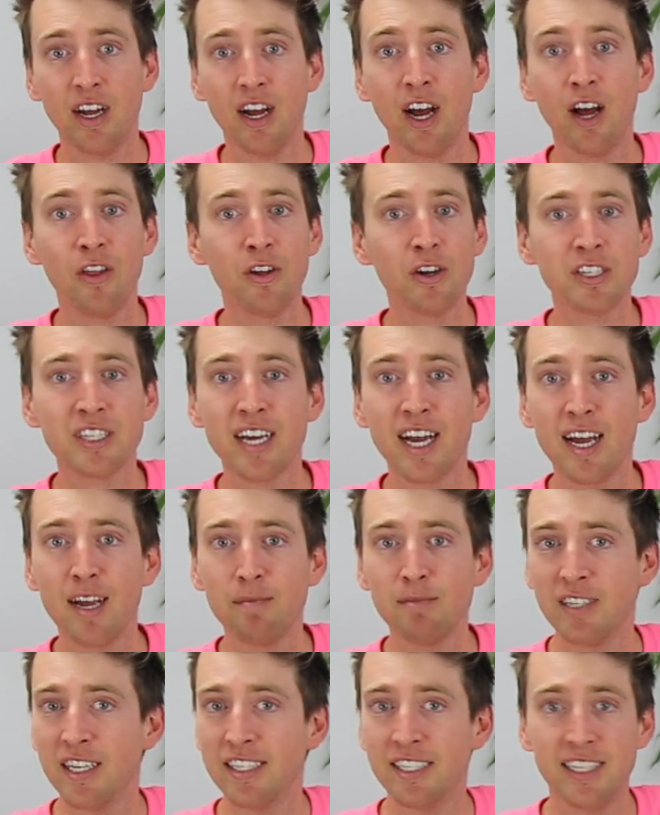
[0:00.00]
Other
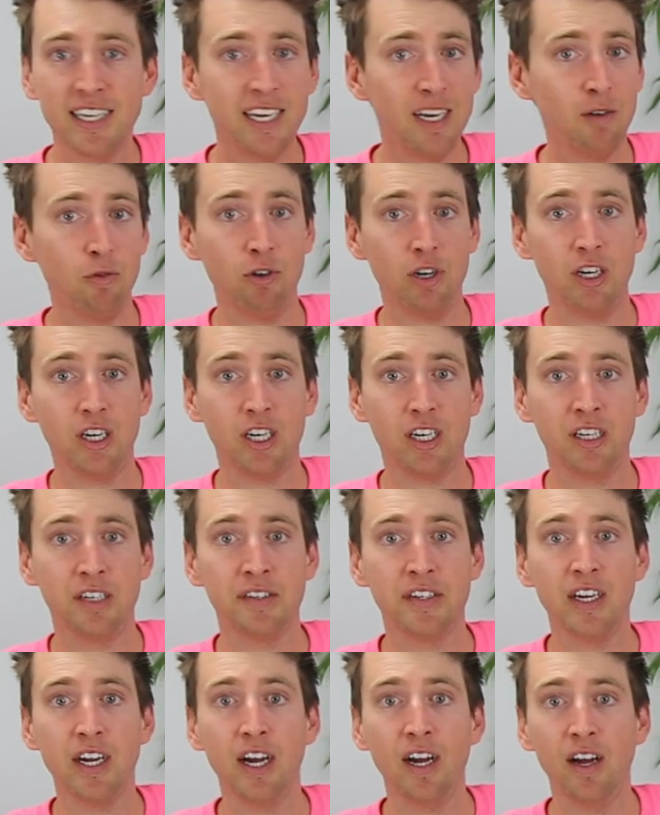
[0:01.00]
times it didn't work.
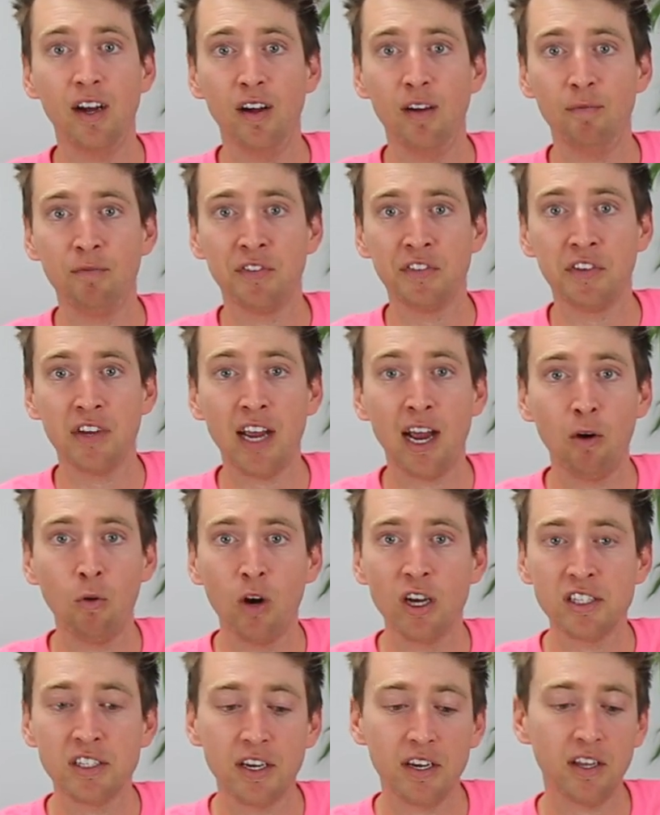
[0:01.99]
Um, I
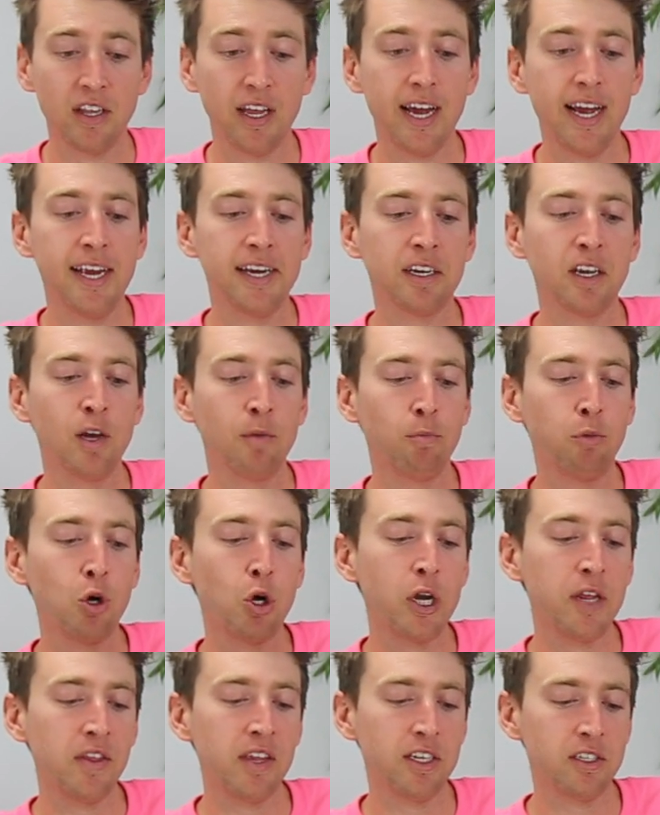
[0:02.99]
wasn't like
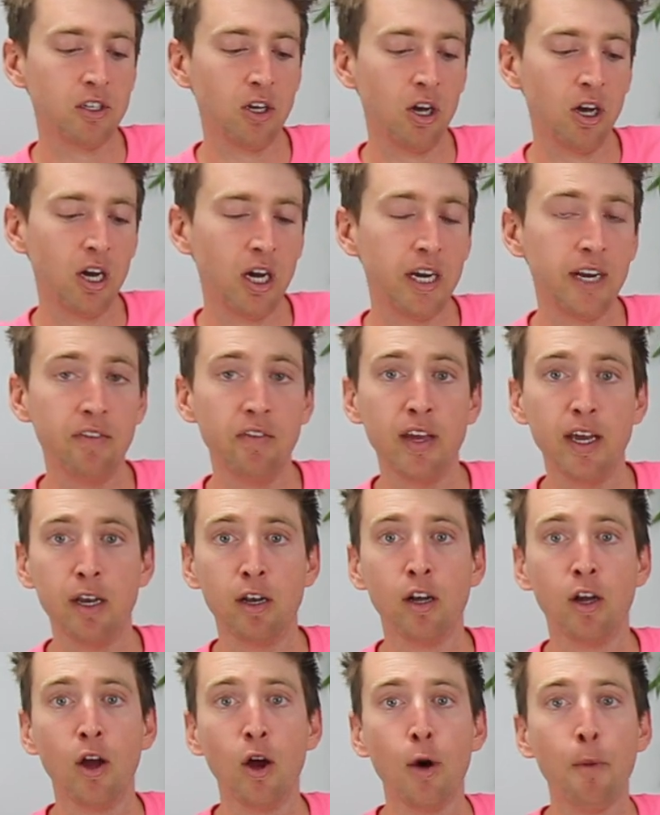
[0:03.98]
putting this on and
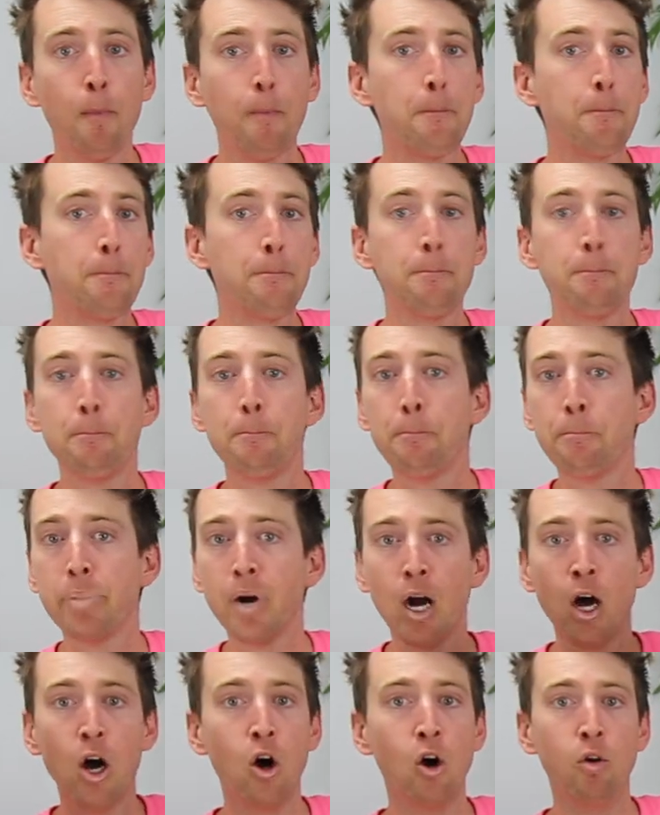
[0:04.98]
then
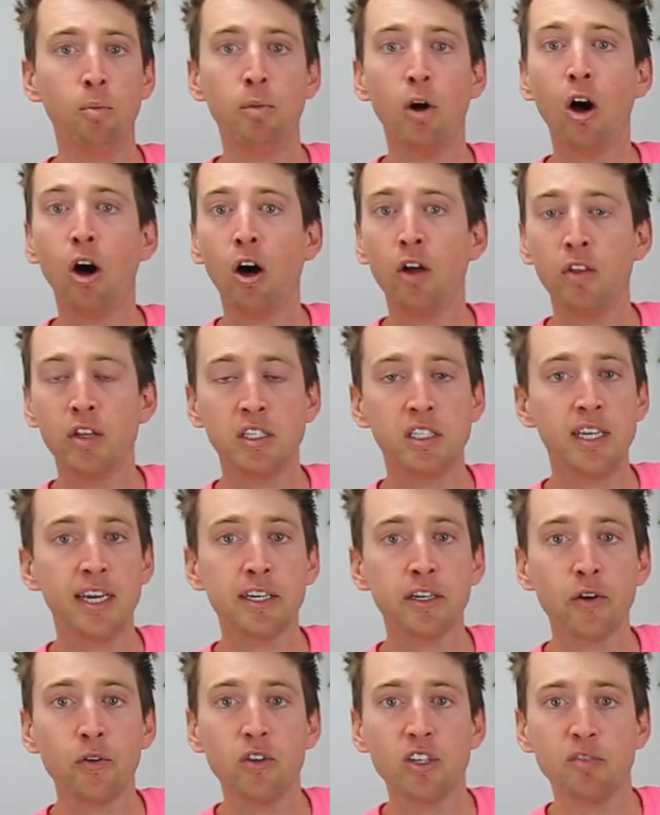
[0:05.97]
boom, all the
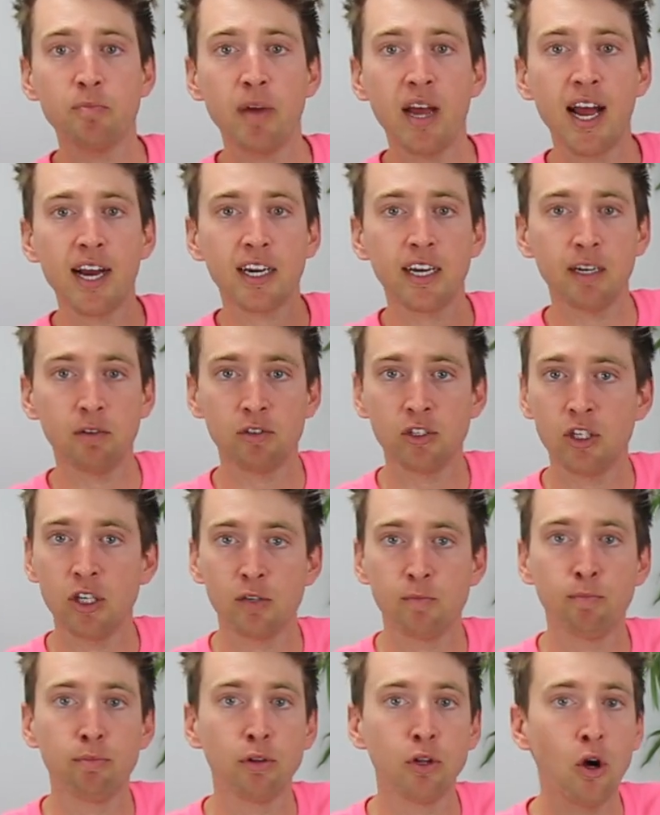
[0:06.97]
signal was back. I was
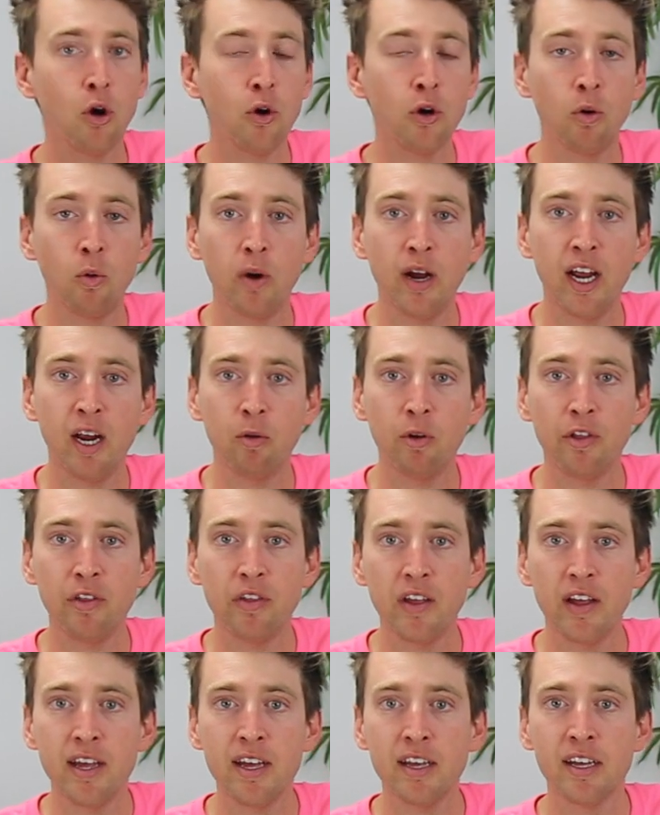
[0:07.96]
just blown away
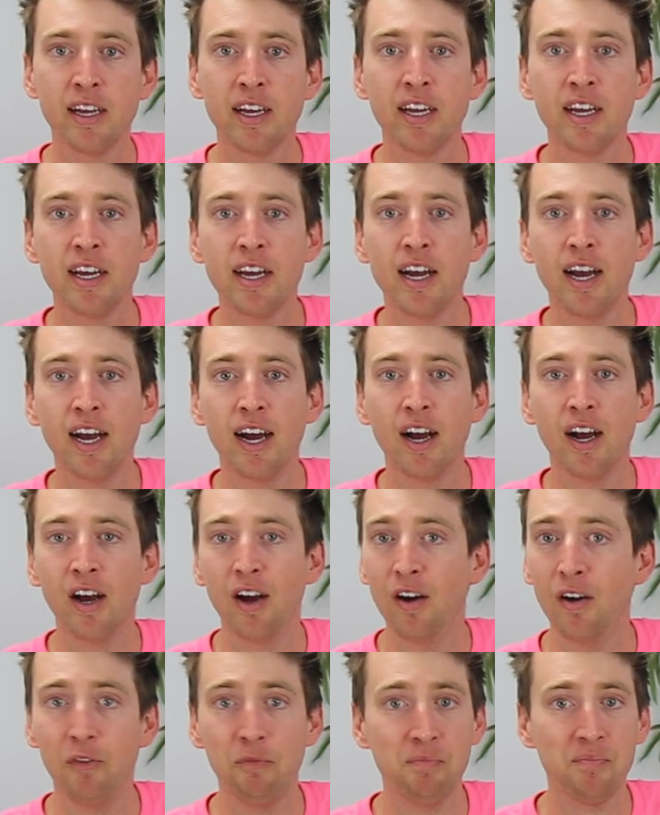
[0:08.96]
with it.
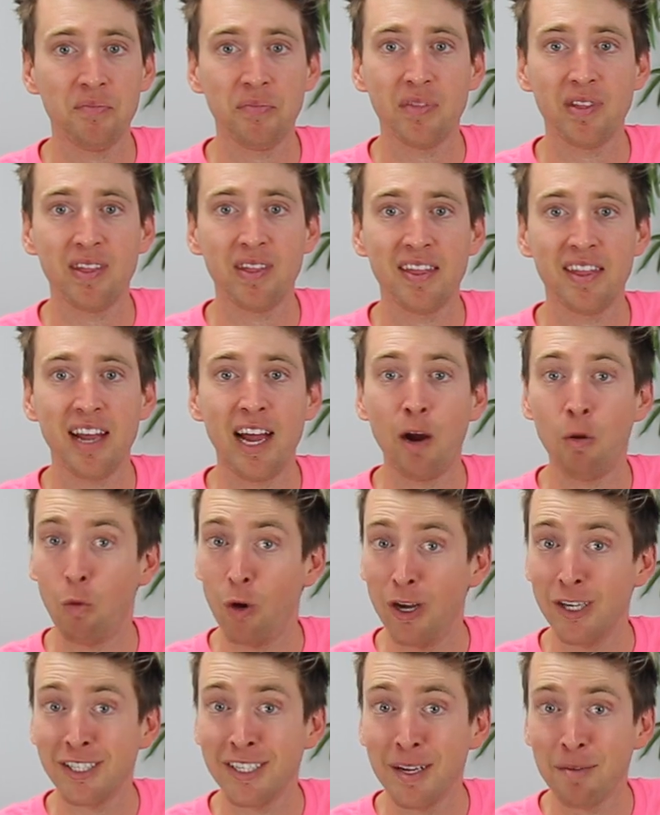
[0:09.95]
Um, I
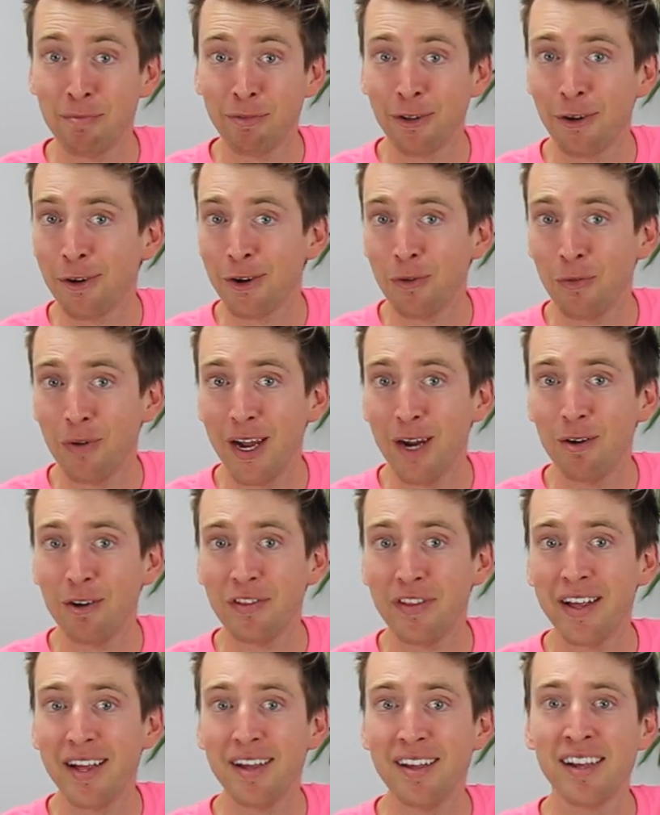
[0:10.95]
wasn't blown away
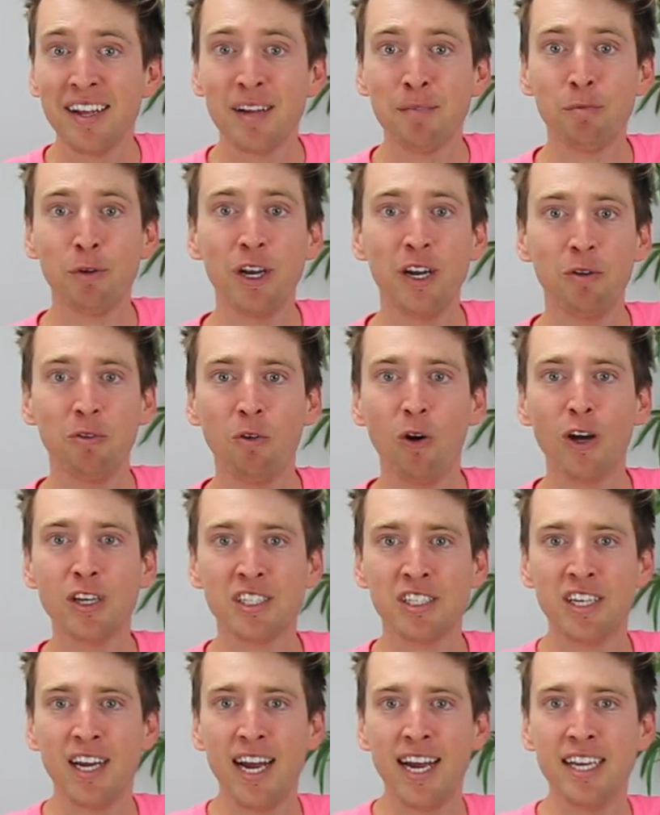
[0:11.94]
with it, but it
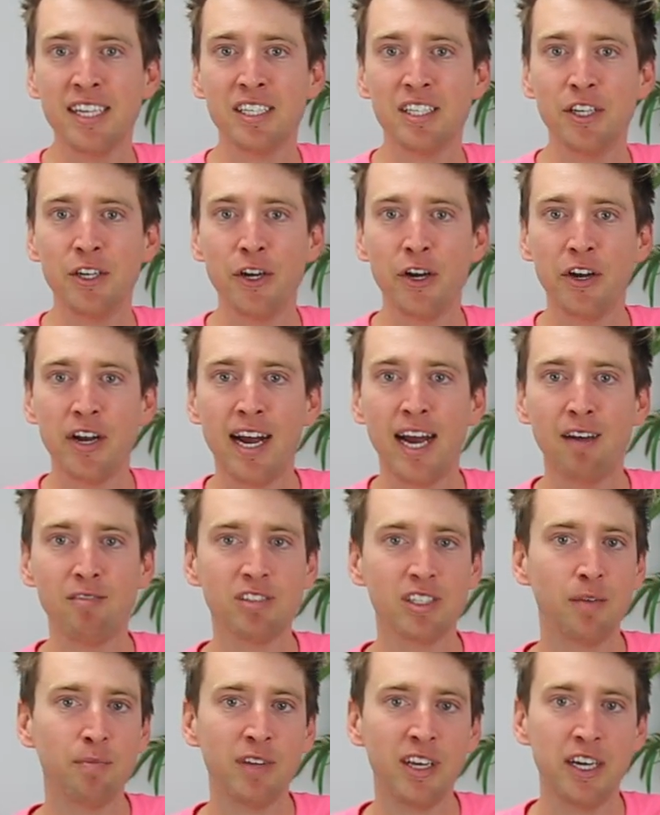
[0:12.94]
was nice, you know, to have
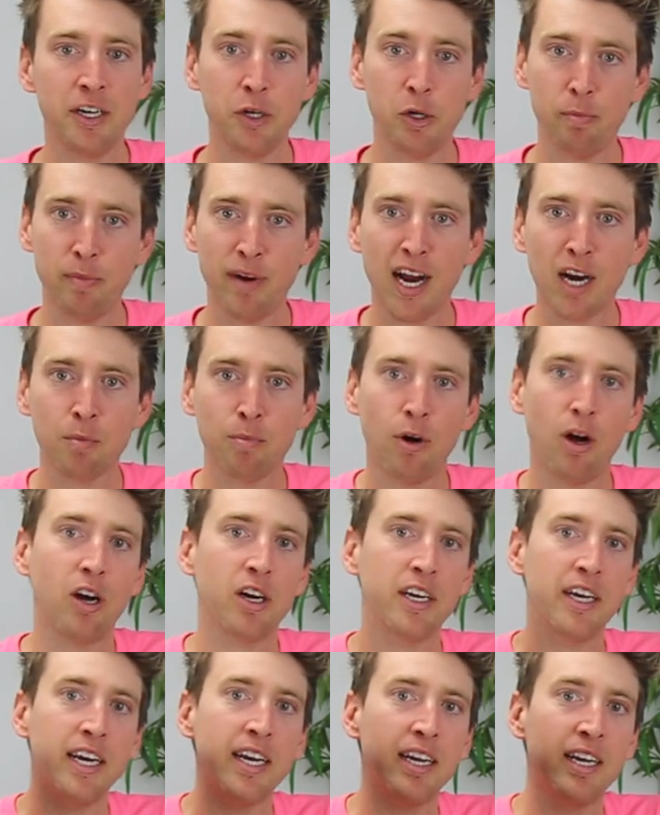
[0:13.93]
something in your back
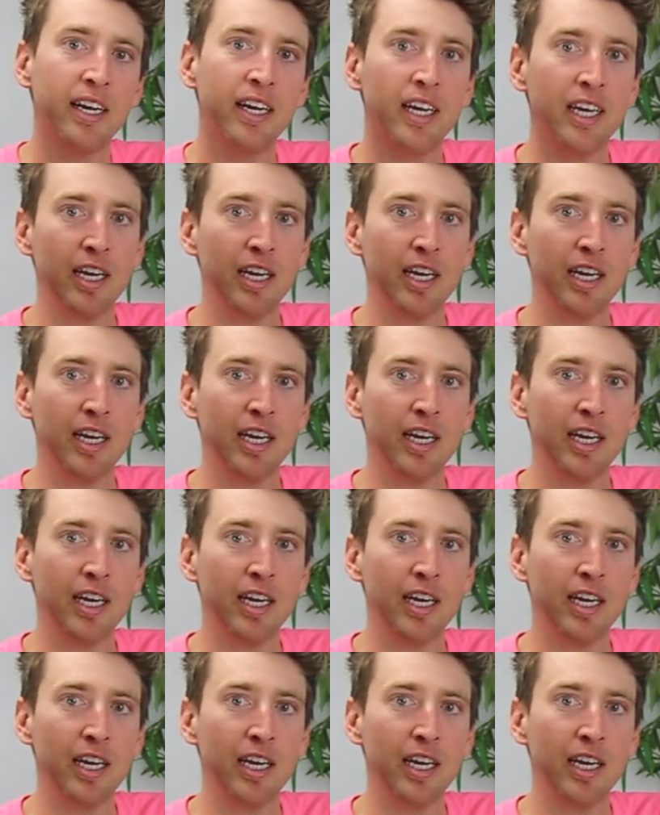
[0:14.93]
pocket.